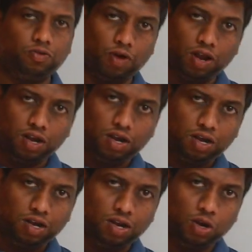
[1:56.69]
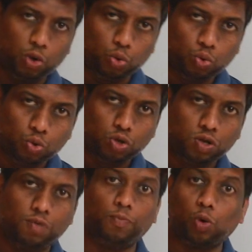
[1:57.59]
1, 2,
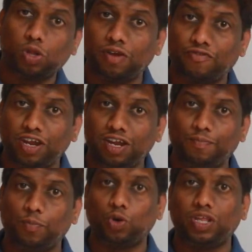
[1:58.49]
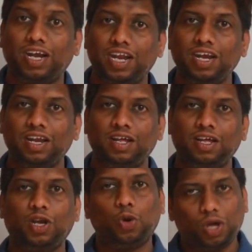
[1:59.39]
more than 5, more than 10,
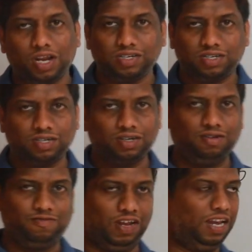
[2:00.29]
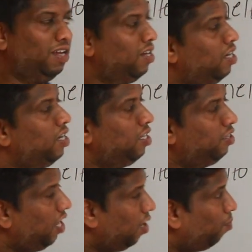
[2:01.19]
no errors? Well,
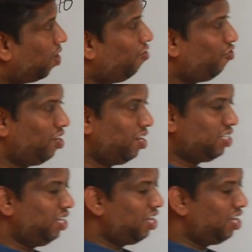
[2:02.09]
the number of errors